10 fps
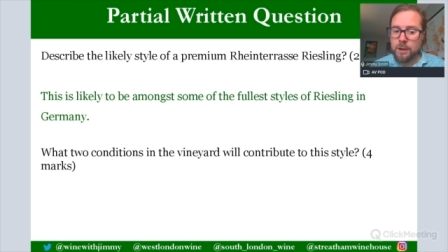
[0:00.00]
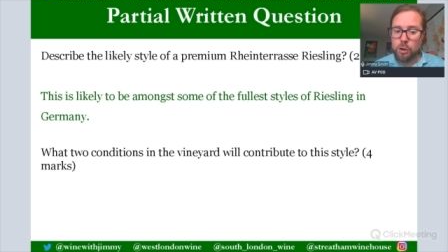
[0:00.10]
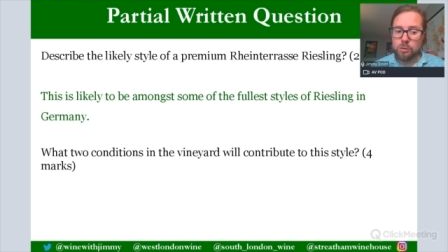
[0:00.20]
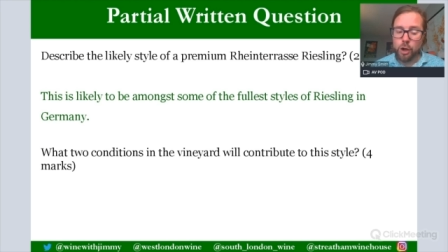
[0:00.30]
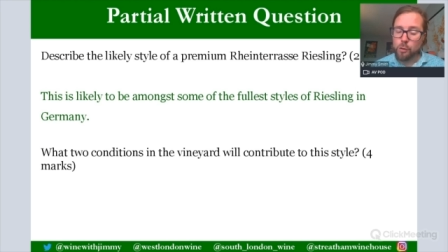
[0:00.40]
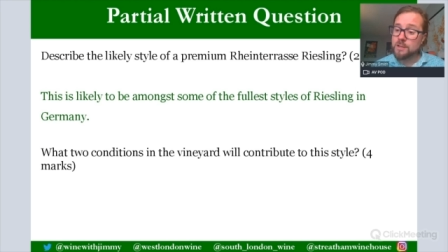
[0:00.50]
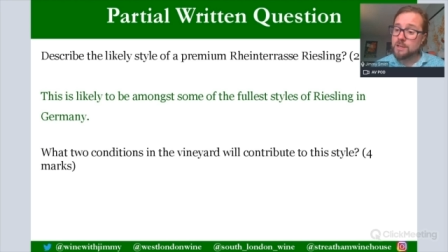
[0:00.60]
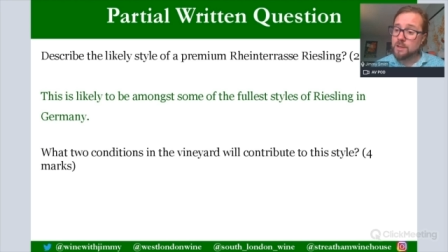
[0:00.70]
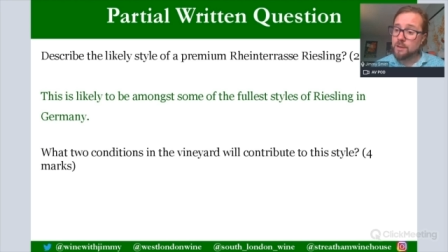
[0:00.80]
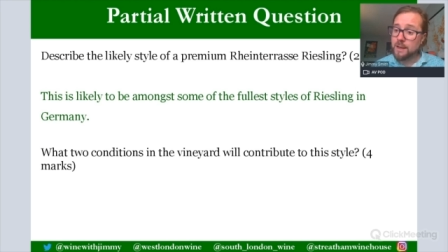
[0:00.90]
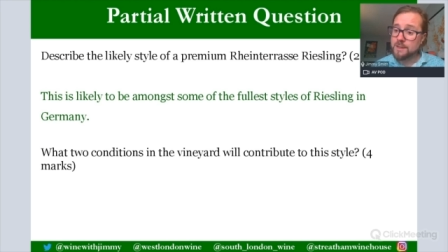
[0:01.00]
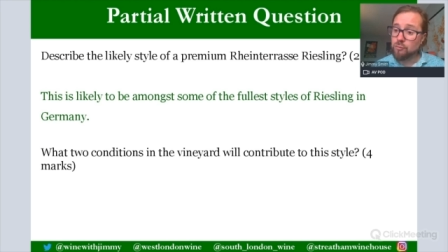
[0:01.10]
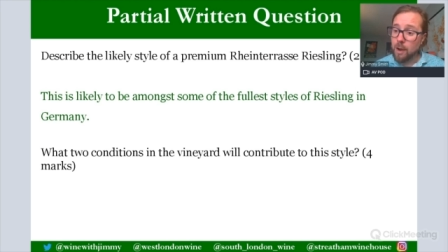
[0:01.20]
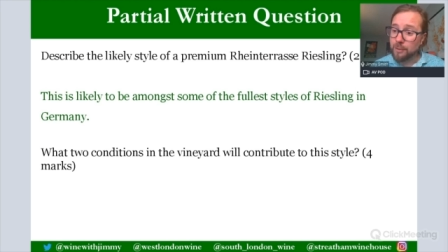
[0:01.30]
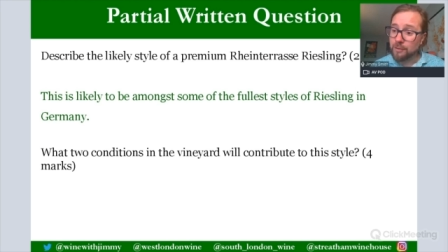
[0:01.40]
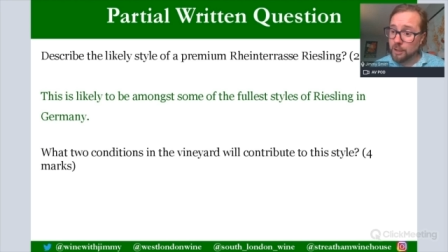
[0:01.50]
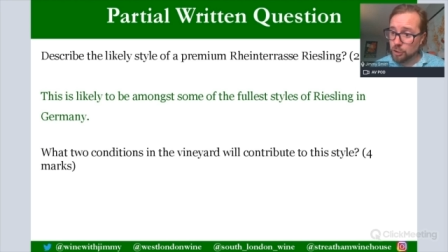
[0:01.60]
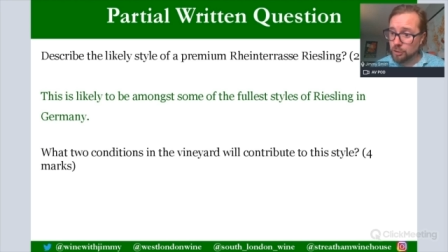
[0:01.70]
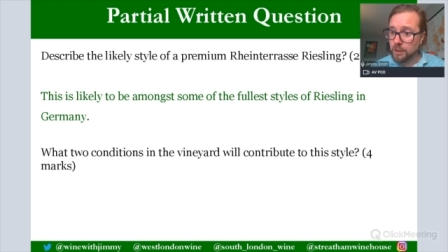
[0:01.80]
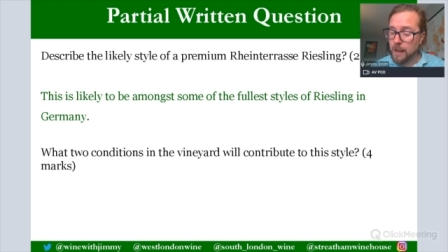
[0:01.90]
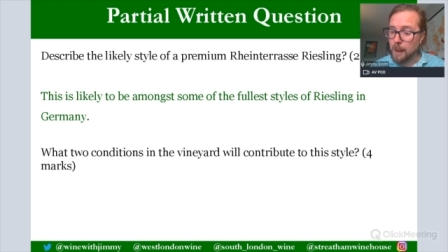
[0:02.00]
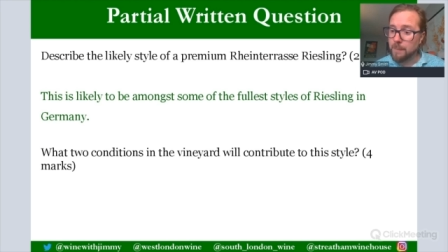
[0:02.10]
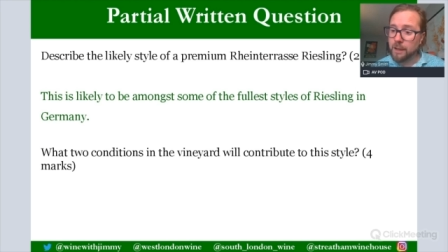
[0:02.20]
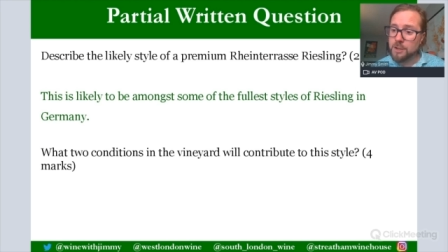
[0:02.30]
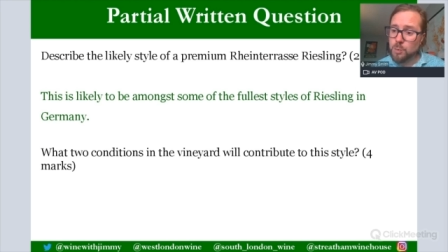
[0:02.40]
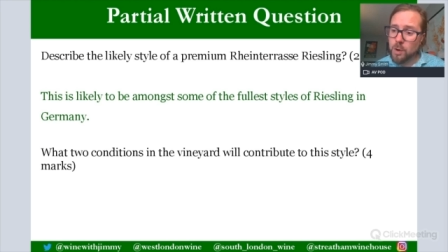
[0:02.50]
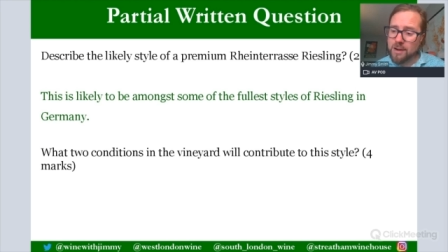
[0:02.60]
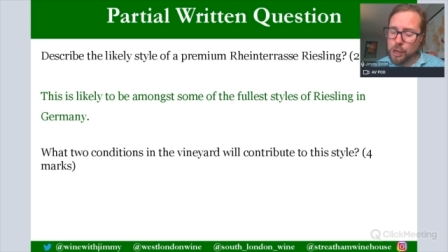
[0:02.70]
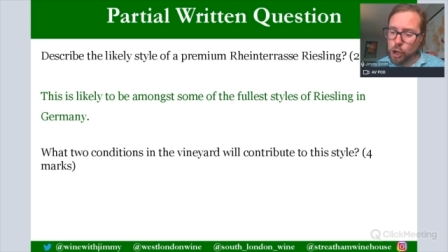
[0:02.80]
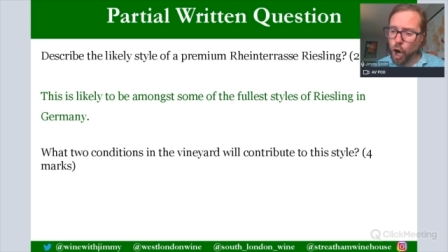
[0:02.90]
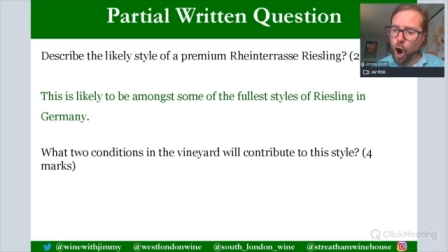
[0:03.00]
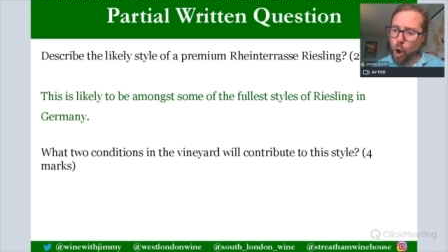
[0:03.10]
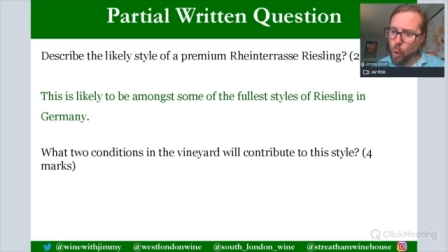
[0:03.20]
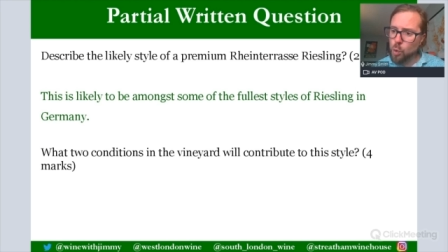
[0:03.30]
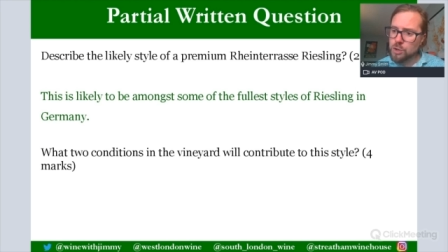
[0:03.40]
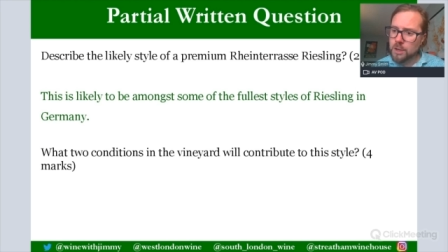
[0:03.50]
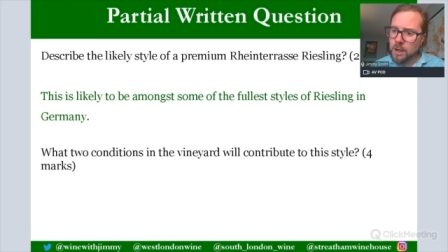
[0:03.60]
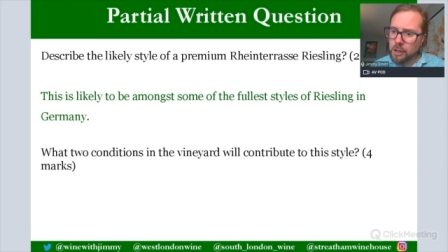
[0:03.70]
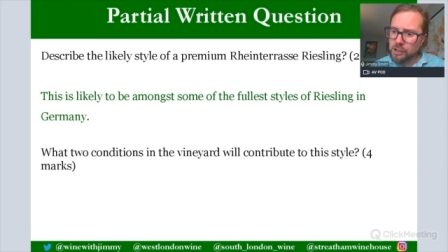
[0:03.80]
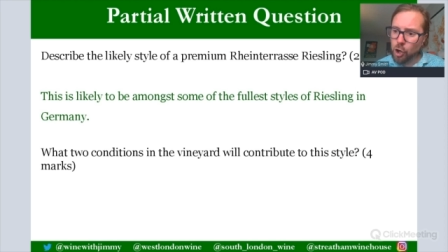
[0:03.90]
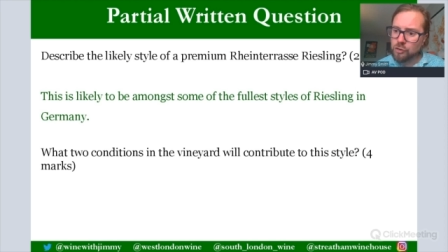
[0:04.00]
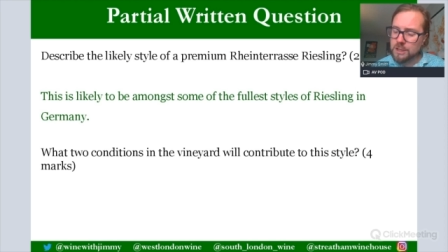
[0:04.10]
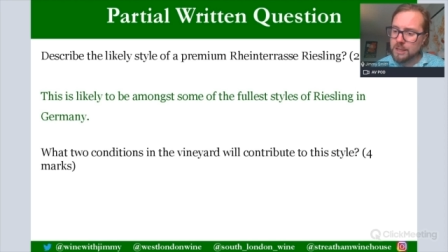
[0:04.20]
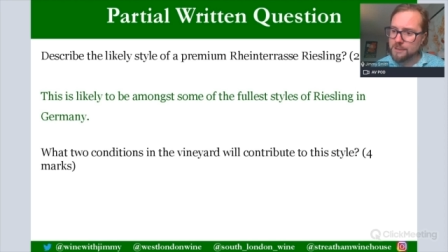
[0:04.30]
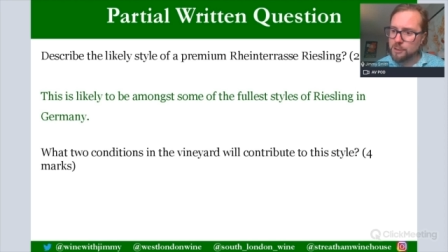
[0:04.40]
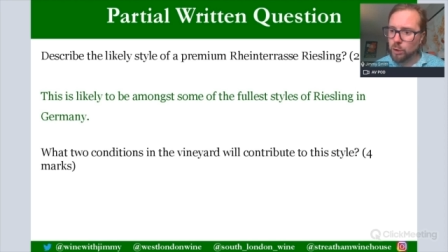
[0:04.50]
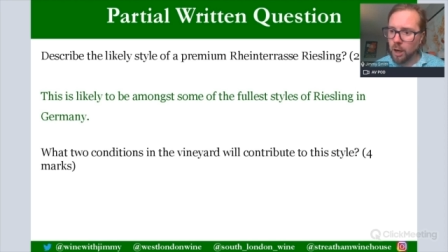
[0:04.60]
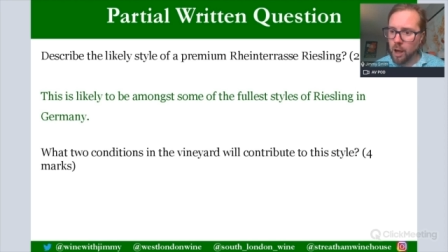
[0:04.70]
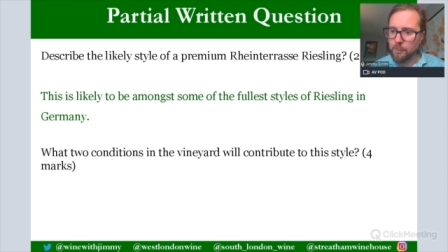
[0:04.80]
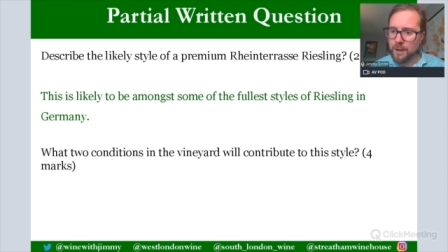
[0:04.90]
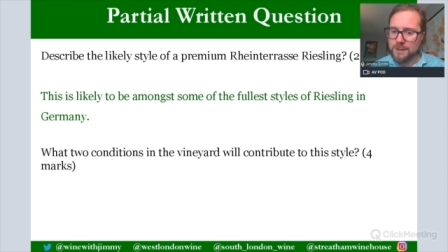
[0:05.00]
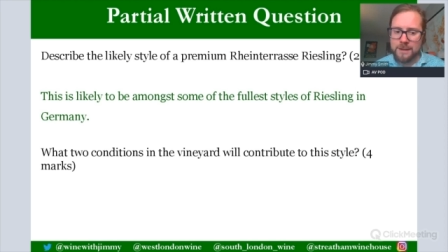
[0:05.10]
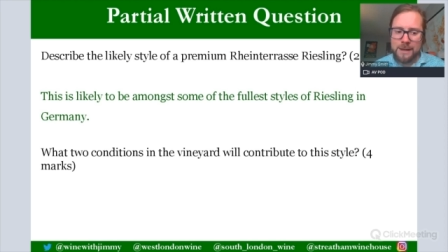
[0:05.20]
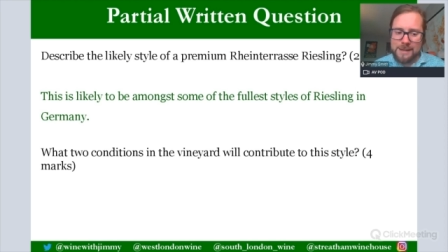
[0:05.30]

you'll notice that there's a repetition here because we're in a cold continental climate.